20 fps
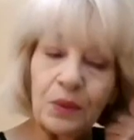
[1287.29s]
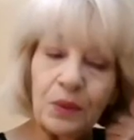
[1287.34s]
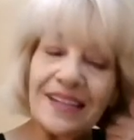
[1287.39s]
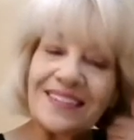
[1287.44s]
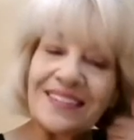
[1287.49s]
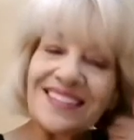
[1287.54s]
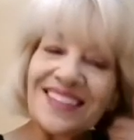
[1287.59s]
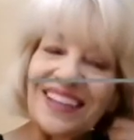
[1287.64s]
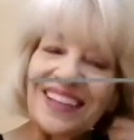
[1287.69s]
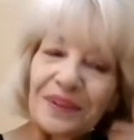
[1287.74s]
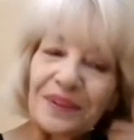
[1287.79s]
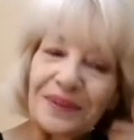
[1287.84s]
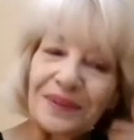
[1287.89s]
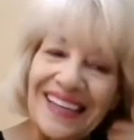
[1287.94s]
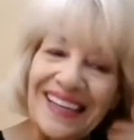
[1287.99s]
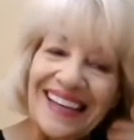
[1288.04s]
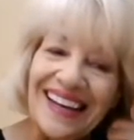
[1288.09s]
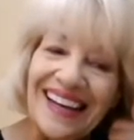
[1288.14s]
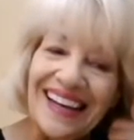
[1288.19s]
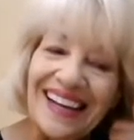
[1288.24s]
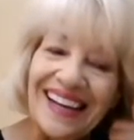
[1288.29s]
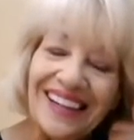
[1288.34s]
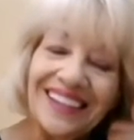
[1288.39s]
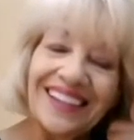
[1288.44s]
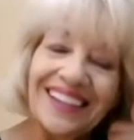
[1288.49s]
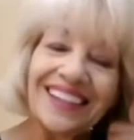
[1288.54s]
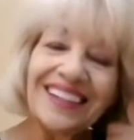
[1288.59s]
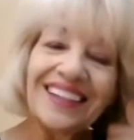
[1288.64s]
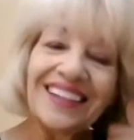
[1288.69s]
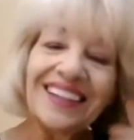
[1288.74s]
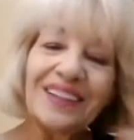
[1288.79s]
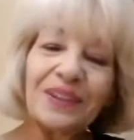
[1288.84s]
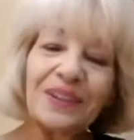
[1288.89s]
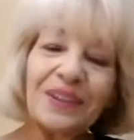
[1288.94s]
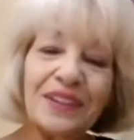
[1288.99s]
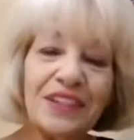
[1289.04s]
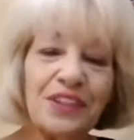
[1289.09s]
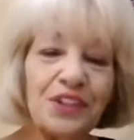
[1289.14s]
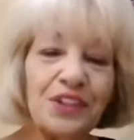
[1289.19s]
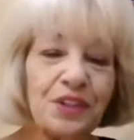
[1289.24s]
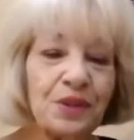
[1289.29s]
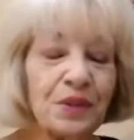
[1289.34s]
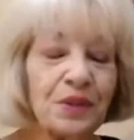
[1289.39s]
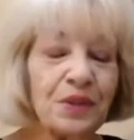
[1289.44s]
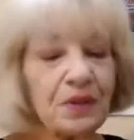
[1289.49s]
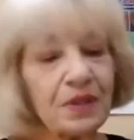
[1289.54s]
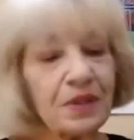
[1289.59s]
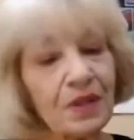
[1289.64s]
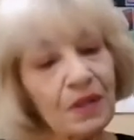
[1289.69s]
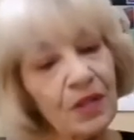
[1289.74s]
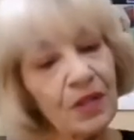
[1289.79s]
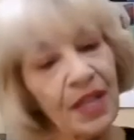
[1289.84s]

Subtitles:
you went to Korea, you